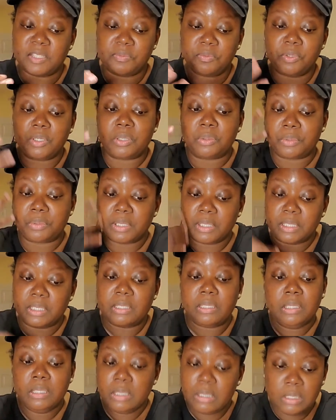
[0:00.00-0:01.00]
food, it
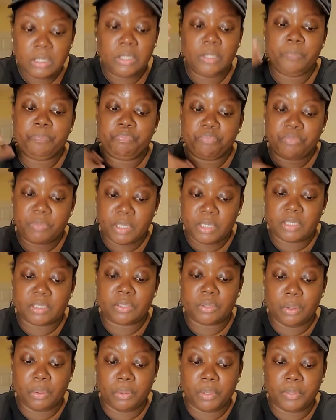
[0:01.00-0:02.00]
really is
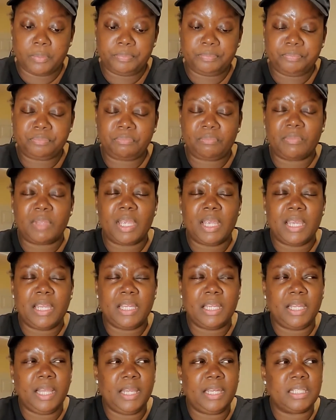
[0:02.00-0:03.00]
going. And
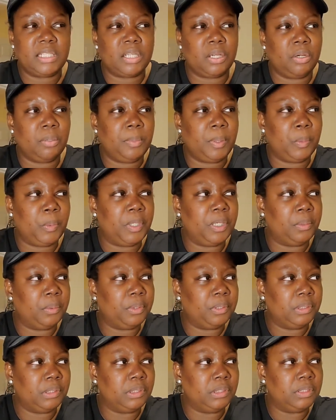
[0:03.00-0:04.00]
the lady told me what it
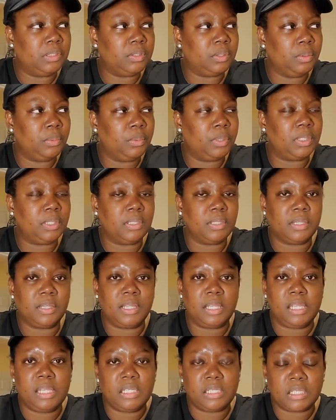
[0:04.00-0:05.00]
was, what the
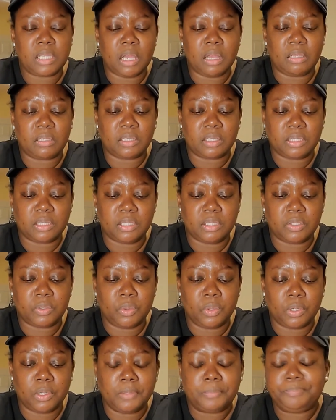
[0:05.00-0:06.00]
thing is called, so
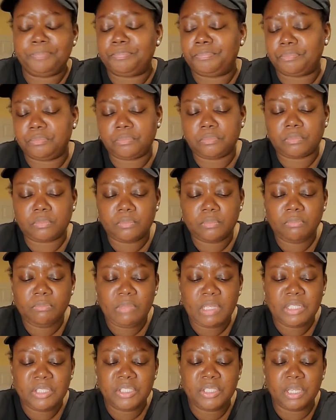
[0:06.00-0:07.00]
disorder.
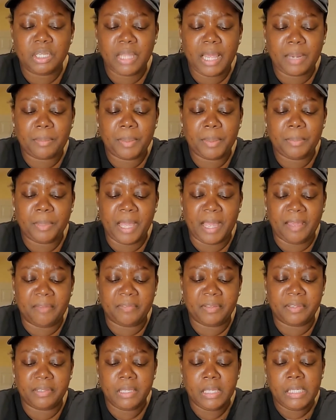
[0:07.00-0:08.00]
She said a lot of people have
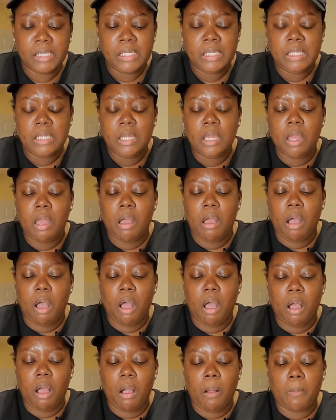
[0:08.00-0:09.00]
it.
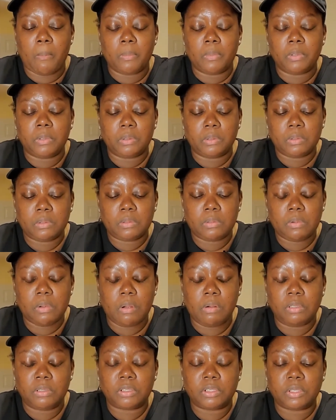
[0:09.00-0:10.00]

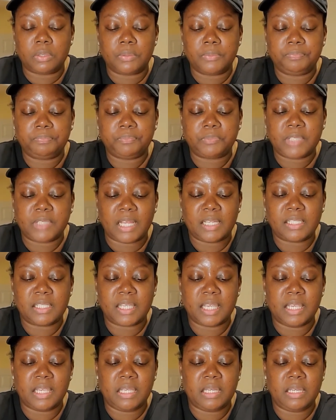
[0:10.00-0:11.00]
So I just
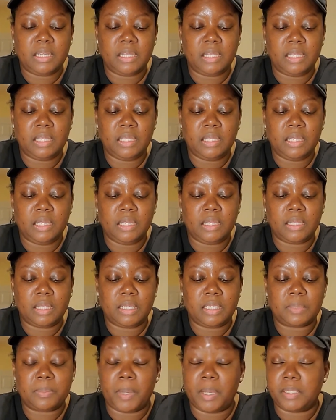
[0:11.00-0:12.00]
can't eat
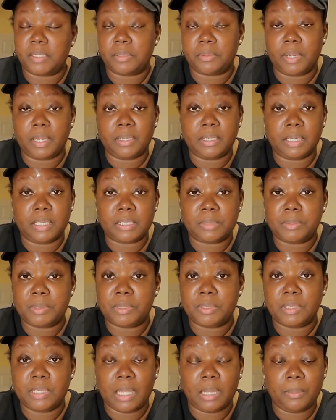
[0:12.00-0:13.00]
anything spicy right now,
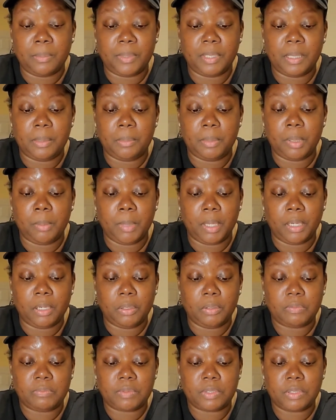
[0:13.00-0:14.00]
especially not being able to blow my
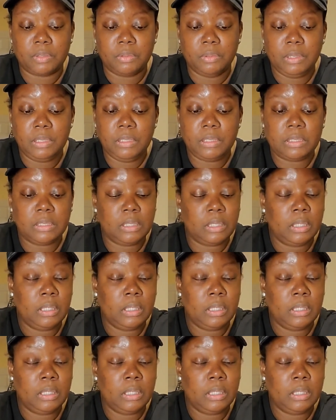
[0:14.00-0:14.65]
nose for 2 weeks.